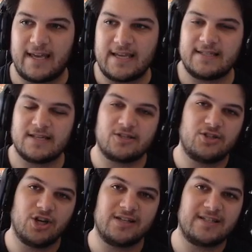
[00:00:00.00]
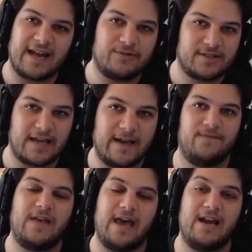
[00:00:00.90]
He sits just outside
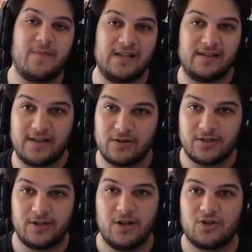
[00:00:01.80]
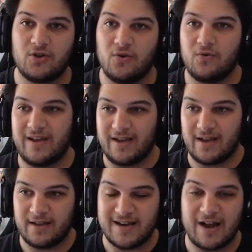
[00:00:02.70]
of the enemy leaders, so
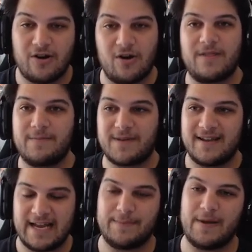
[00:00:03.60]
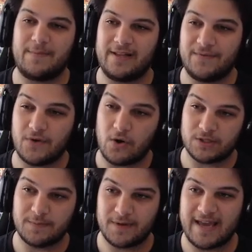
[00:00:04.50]
not all of them can hit him. I believe
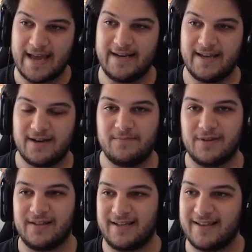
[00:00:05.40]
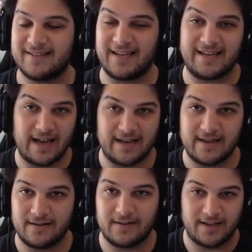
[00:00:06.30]
Ultima can hit him, but like things like
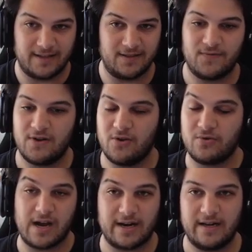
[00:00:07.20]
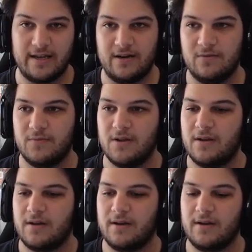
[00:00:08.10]
Gigan, like in this video, not going to hit him.
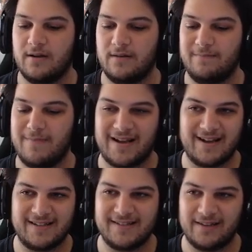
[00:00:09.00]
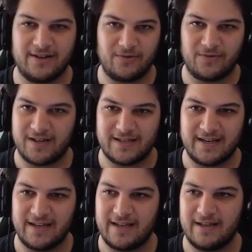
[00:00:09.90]
Mecha Godzilla, I don't think is
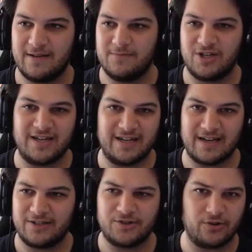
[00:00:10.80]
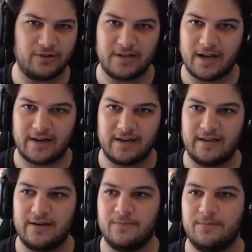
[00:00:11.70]
going to hit him. GD9 certainly not going to
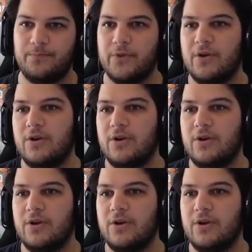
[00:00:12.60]
hit him.